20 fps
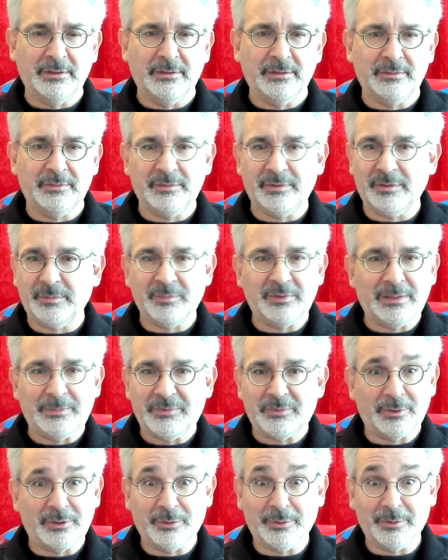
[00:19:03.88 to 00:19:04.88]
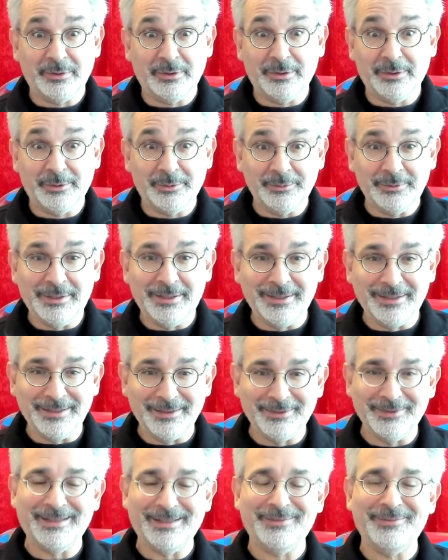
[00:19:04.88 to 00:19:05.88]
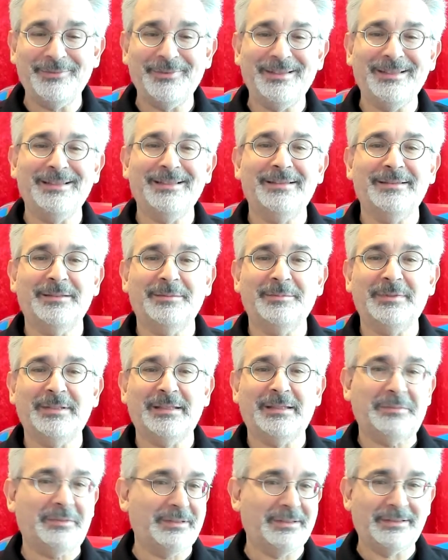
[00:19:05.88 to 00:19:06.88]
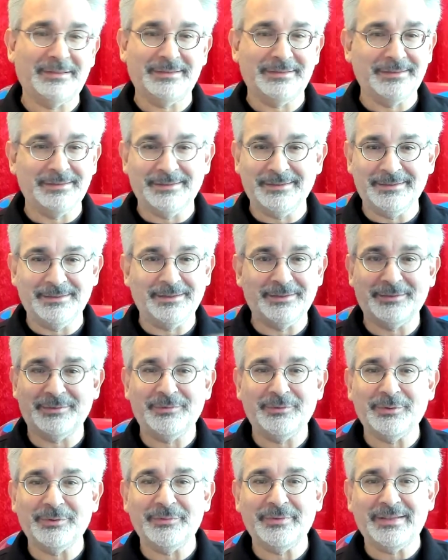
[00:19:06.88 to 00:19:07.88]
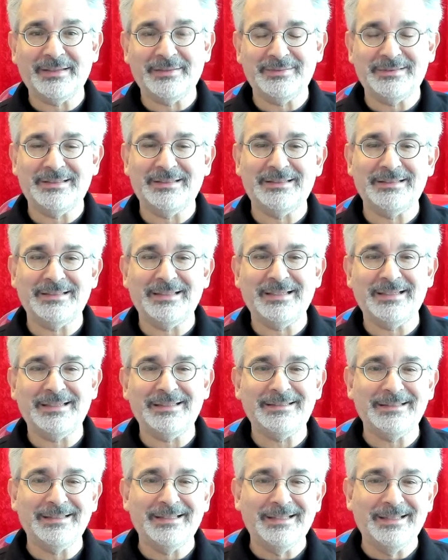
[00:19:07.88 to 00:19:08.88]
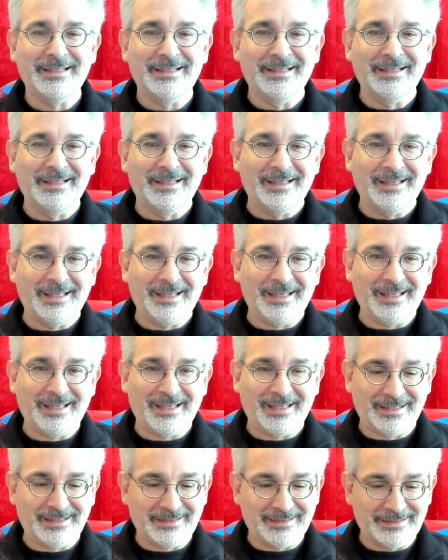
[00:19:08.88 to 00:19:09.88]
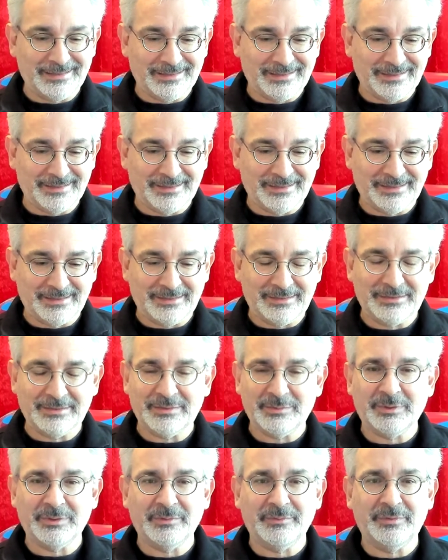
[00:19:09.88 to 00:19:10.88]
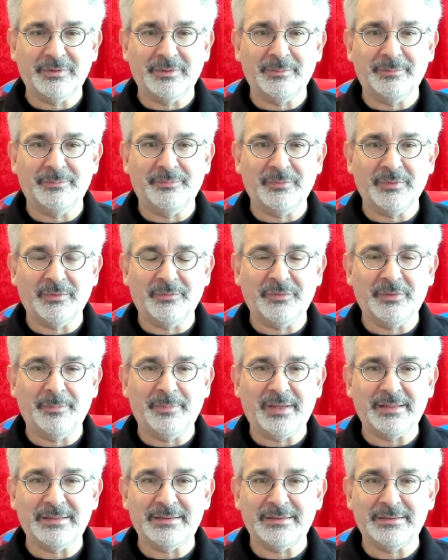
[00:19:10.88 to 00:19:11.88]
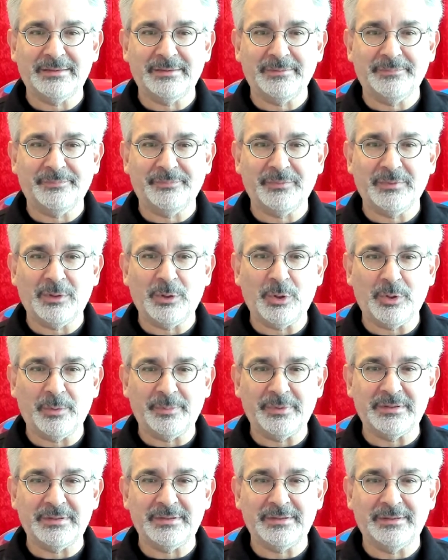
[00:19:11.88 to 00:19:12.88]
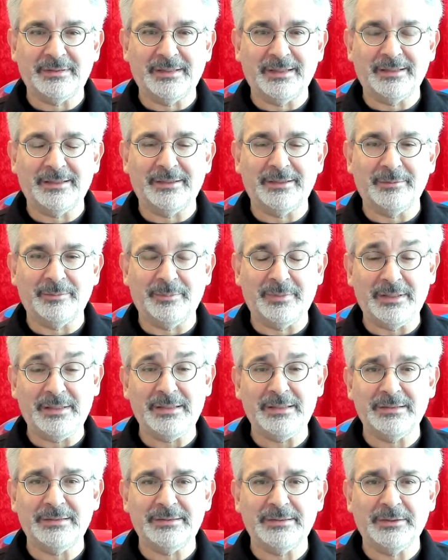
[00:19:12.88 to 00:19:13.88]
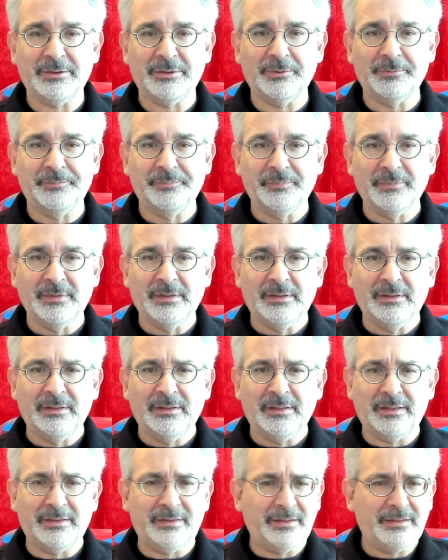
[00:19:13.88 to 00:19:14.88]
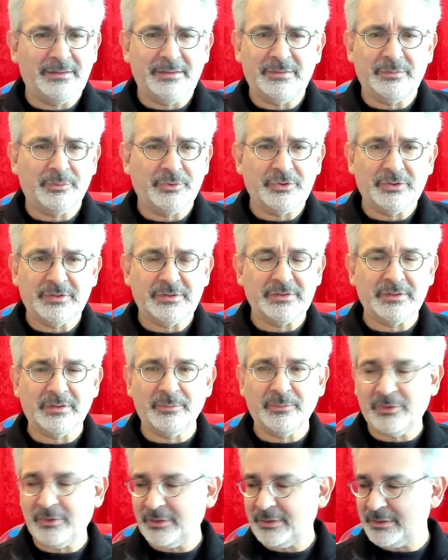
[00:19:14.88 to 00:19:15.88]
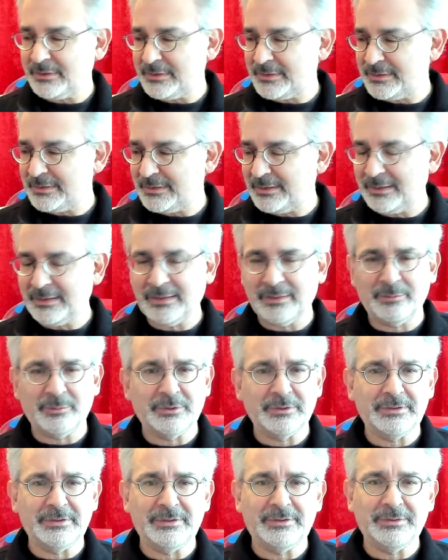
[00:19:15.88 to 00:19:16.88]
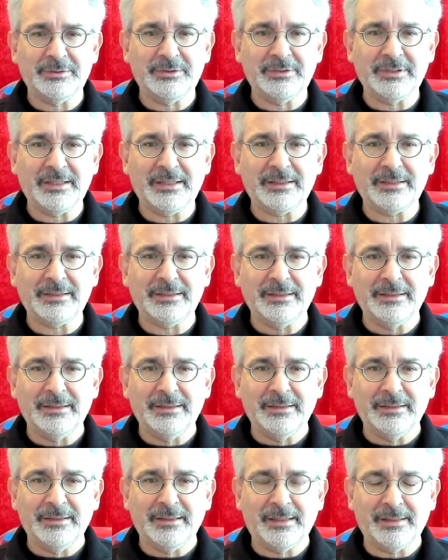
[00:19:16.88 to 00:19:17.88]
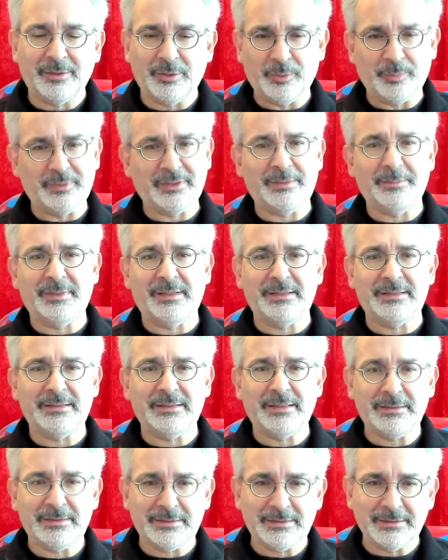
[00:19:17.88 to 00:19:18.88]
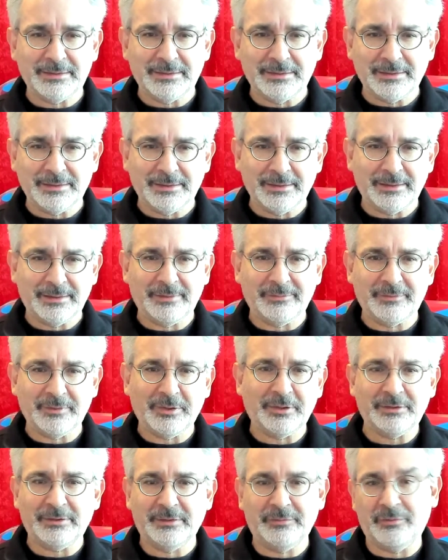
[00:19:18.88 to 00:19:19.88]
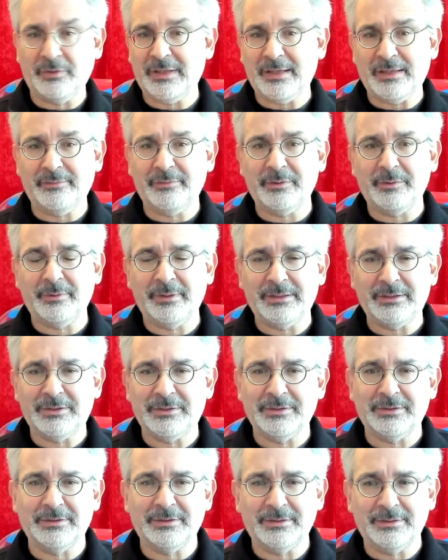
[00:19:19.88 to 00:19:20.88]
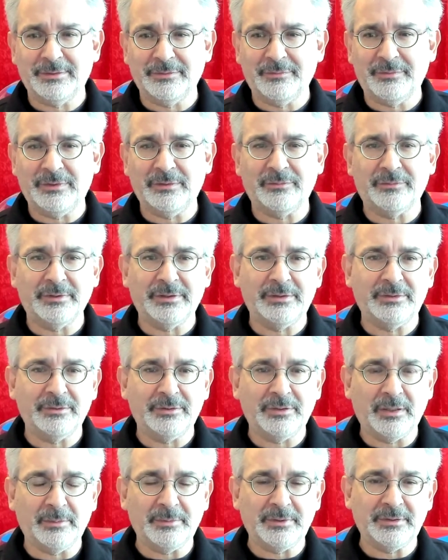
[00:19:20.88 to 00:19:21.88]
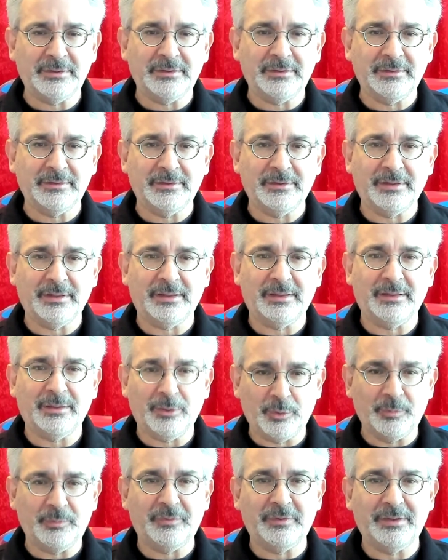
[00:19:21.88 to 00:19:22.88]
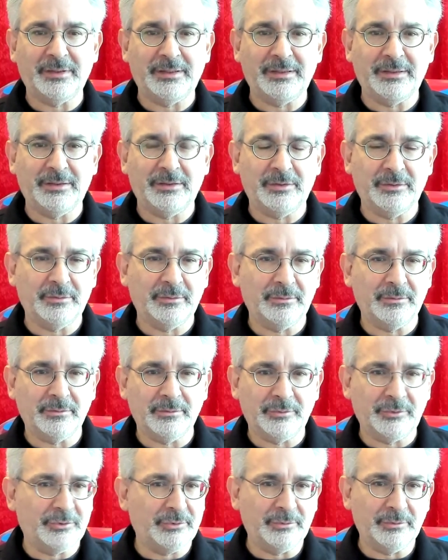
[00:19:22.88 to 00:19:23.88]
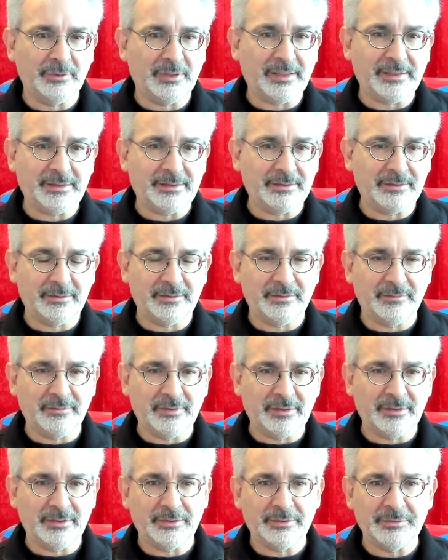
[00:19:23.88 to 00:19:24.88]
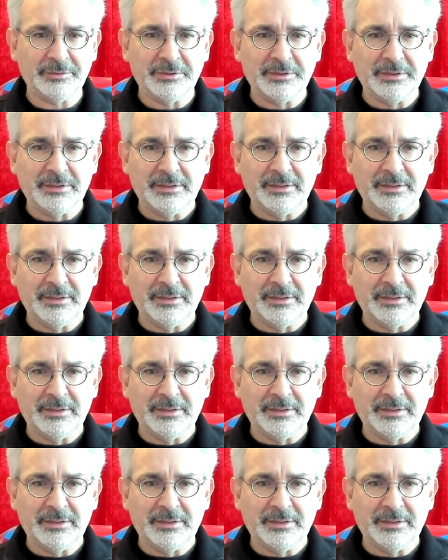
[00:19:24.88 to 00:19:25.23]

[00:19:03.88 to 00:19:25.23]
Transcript: And sometimes we're all alone on that field. Sometimes there's another 4, 5, 6 guys. And it's just one of the best hobbies there can be. So I think these were just some thoughts that I wanted to share. I hope they make sense. If not, if you have a question, feel free to comment. Hopefully you liked the video.